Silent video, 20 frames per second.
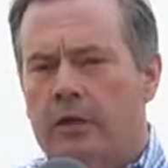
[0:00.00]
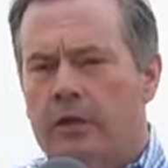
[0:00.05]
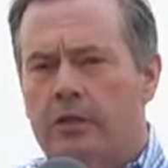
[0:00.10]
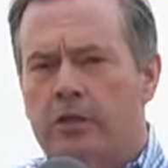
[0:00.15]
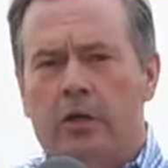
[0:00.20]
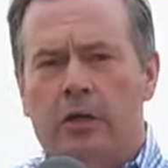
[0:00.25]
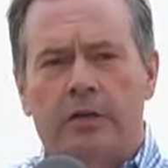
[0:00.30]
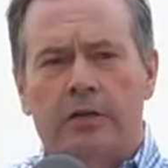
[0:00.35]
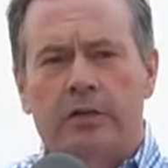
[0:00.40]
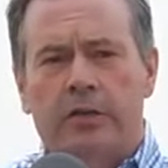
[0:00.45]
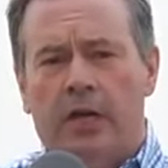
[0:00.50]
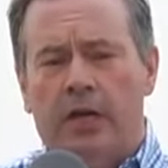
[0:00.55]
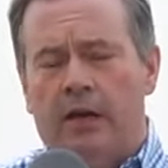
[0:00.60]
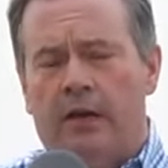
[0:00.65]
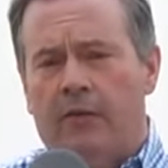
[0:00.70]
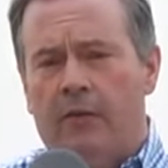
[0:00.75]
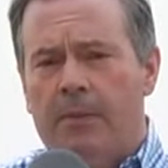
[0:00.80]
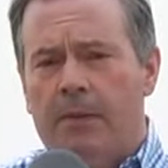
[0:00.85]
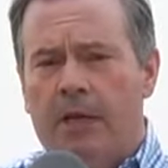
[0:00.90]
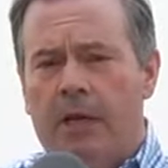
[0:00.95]
Hinshaw has said,
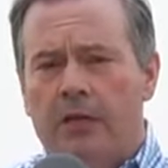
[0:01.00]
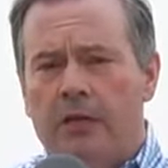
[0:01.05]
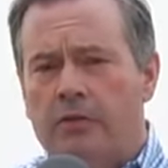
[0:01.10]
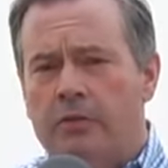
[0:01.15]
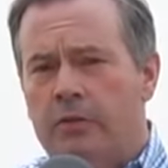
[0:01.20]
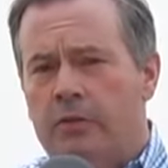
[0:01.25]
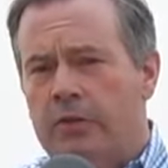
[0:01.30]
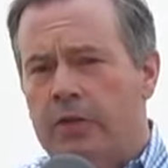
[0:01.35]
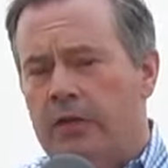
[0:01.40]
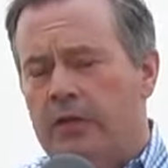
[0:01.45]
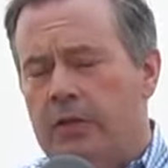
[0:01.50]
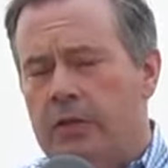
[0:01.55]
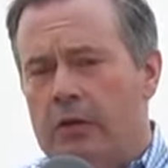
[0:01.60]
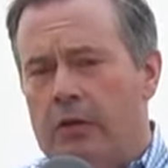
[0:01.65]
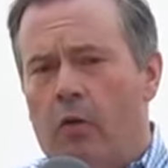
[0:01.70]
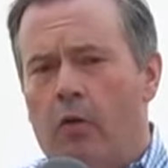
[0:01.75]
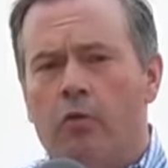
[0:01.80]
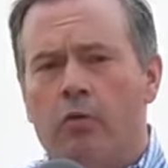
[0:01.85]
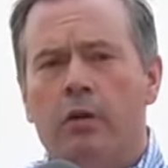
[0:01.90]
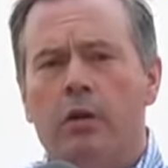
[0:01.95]
everybody has to assess
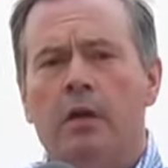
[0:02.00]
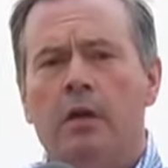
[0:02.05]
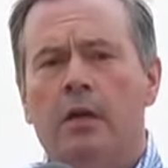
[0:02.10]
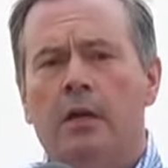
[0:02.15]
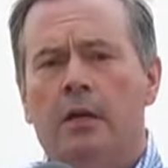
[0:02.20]
their own